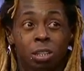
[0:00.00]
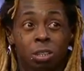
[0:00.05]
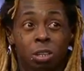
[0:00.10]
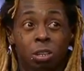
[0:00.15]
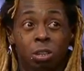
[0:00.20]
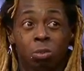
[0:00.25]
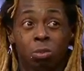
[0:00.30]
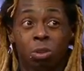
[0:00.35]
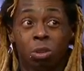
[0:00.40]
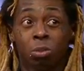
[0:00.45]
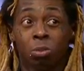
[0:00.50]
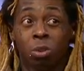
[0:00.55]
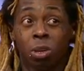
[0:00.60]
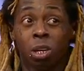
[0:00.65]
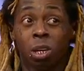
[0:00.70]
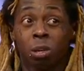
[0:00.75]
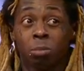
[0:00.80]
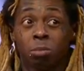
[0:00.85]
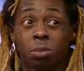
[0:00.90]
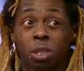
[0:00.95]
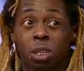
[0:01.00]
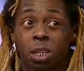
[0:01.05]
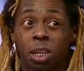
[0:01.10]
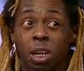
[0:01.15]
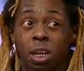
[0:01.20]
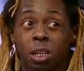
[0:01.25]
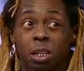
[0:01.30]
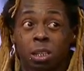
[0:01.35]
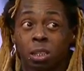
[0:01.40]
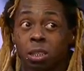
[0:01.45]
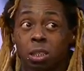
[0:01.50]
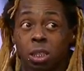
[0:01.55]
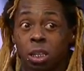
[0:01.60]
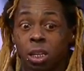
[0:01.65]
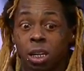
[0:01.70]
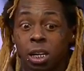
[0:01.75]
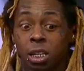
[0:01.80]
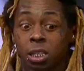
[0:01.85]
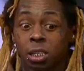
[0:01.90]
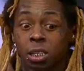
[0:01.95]
And so you want to wake up to
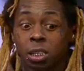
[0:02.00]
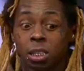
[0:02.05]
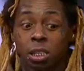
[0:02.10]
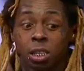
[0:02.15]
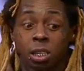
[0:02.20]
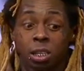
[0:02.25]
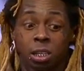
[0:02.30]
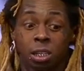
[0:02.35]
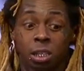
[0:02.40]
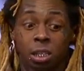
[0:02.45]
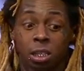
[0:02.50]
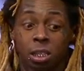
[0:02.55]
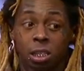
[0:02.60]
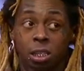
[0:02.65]
that sun.